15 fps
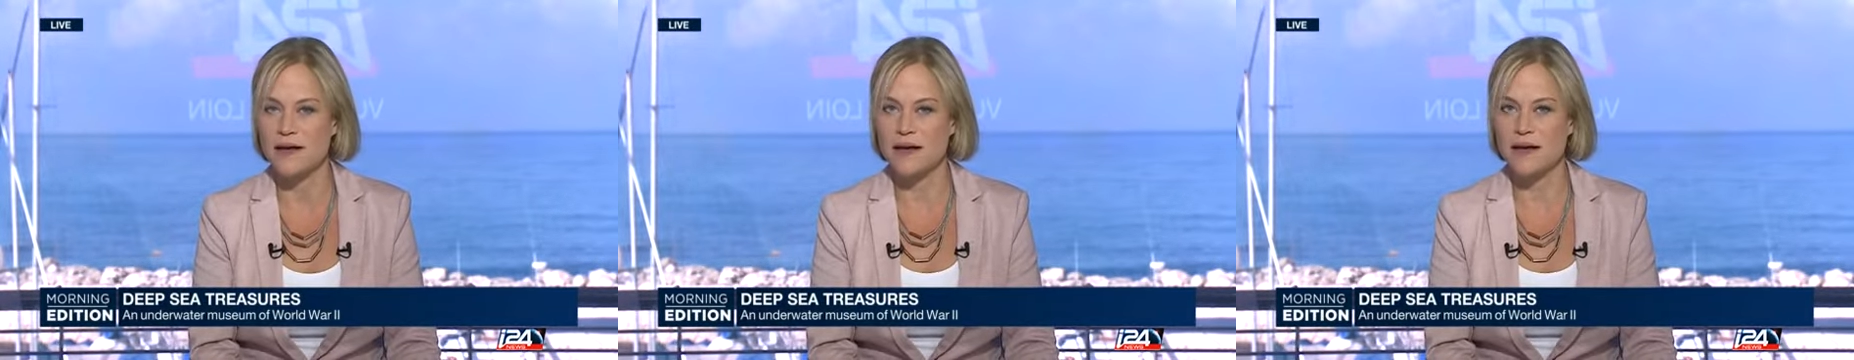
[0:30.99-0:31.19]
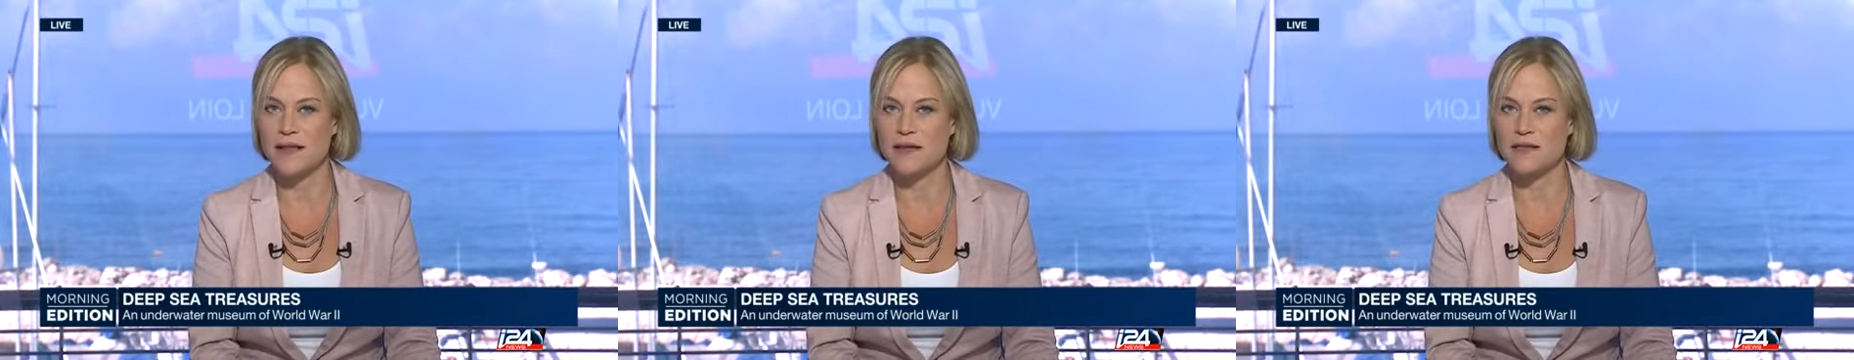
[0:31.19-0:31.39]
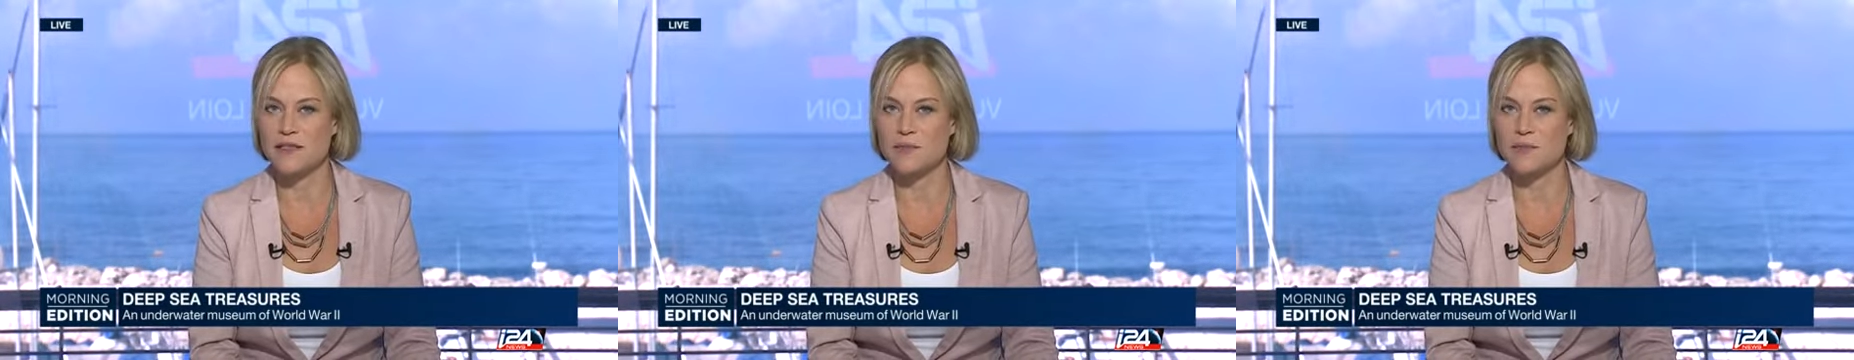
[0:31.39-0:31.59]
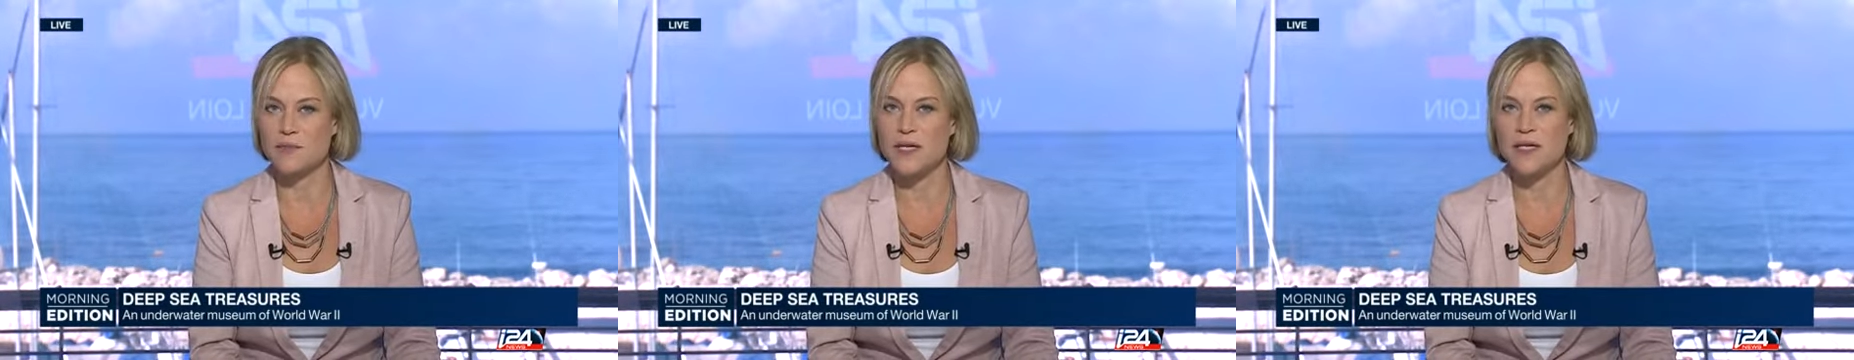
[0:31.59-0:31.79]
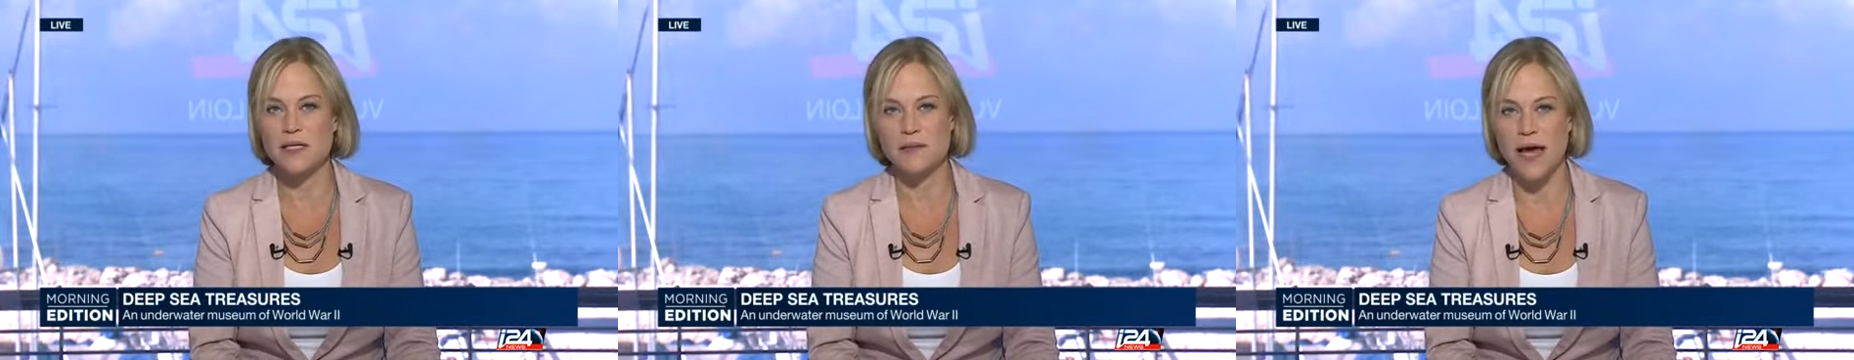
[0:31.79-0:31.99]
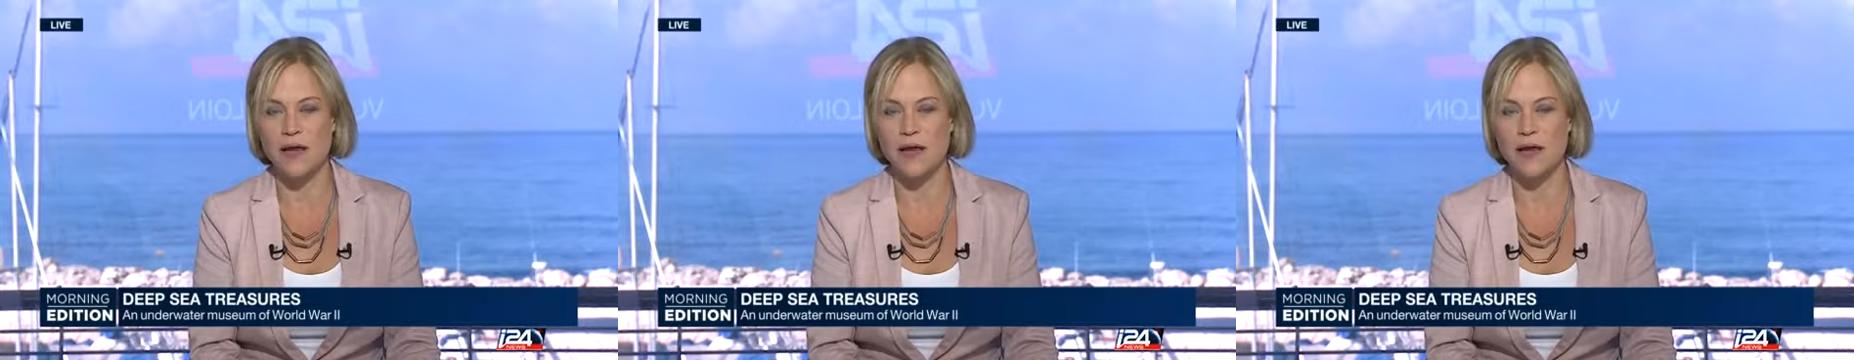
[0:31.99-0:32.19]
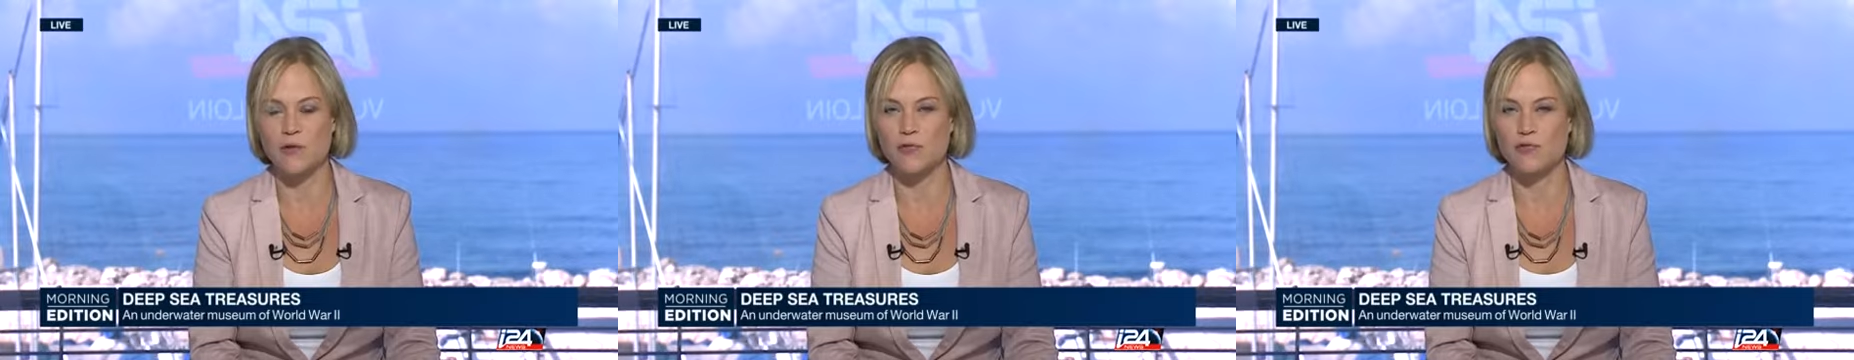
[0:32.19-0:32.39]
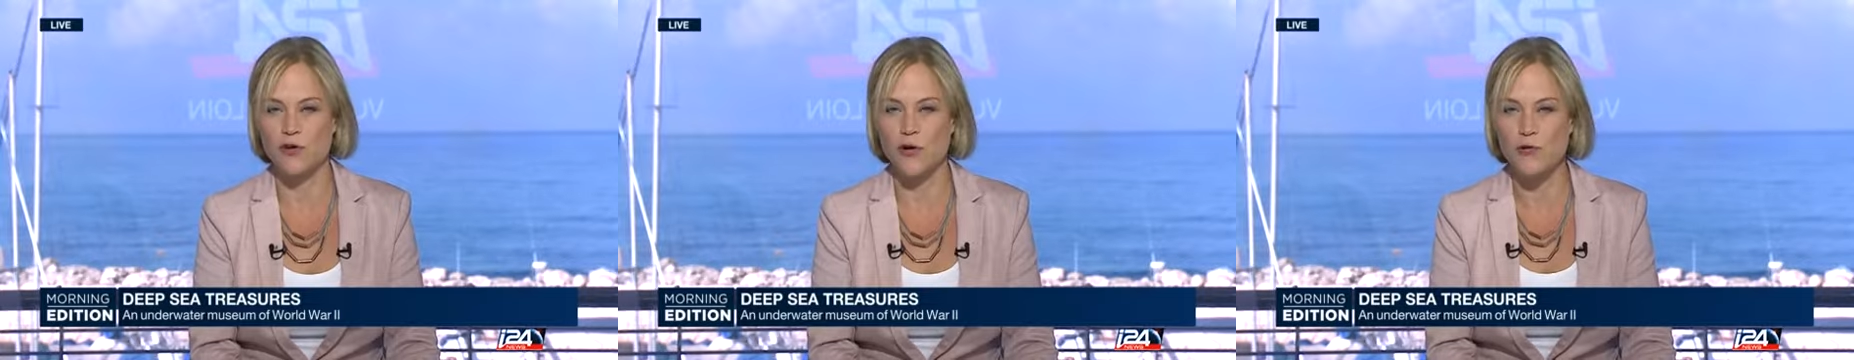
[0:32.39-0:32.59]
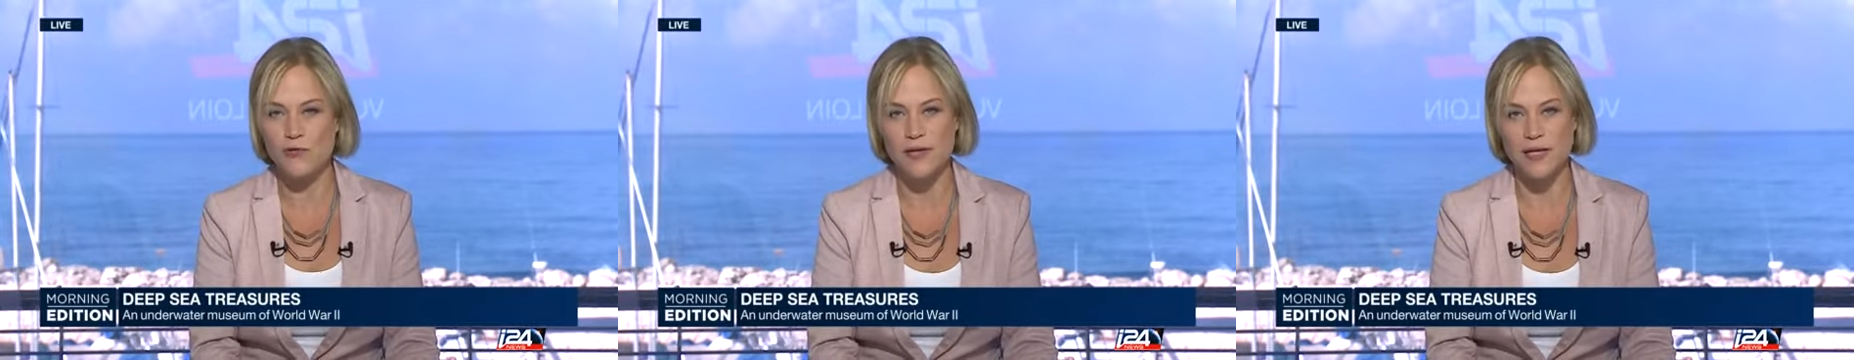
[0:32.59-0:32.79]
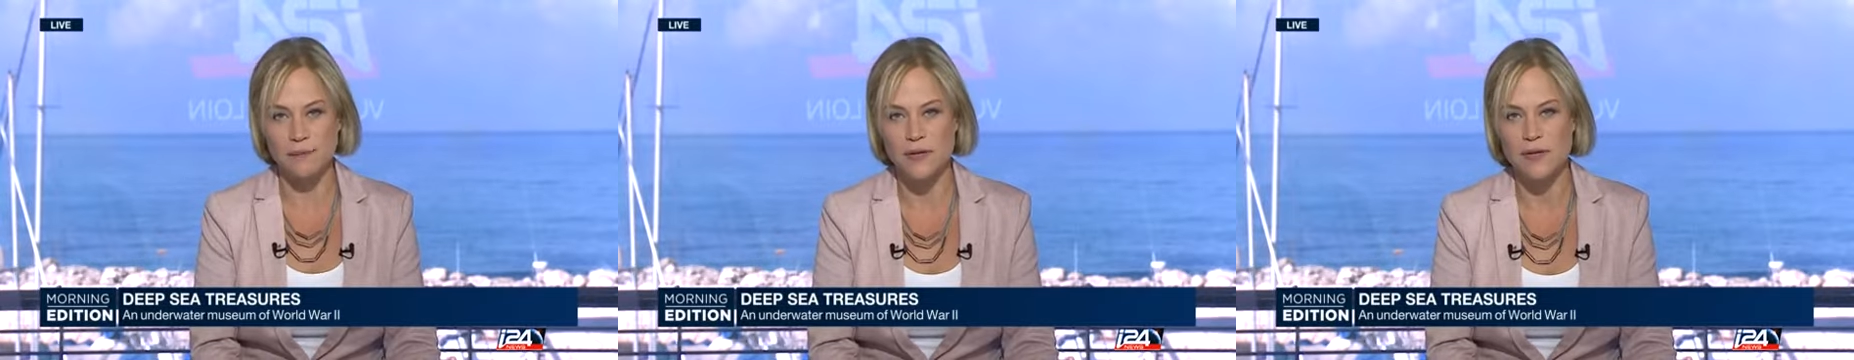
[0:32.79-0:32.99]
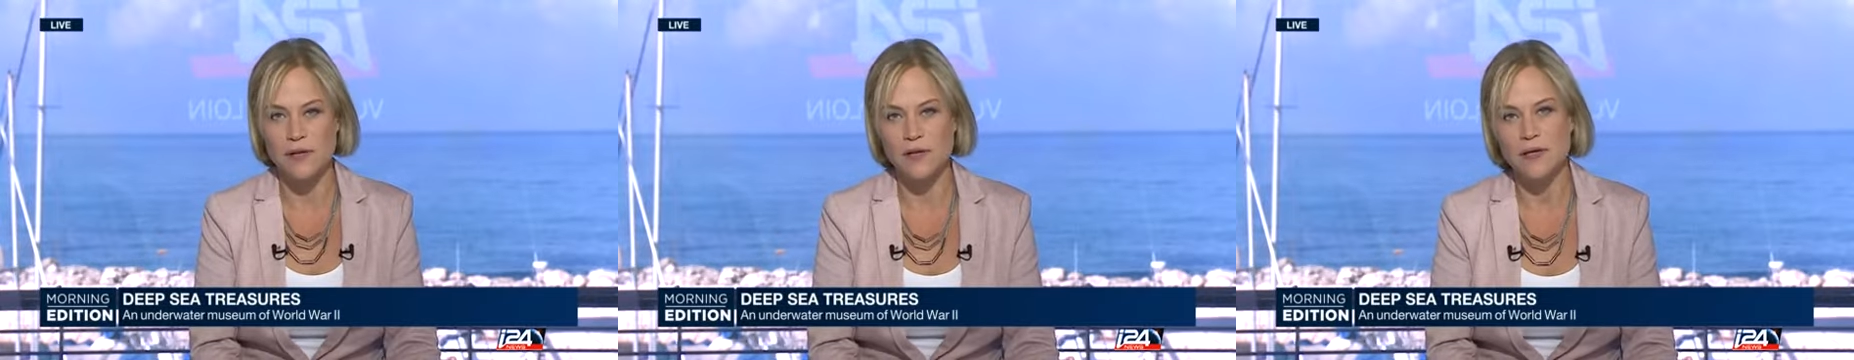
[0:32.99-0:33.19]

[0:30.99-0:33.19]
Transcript: And then speak to the man who dove deep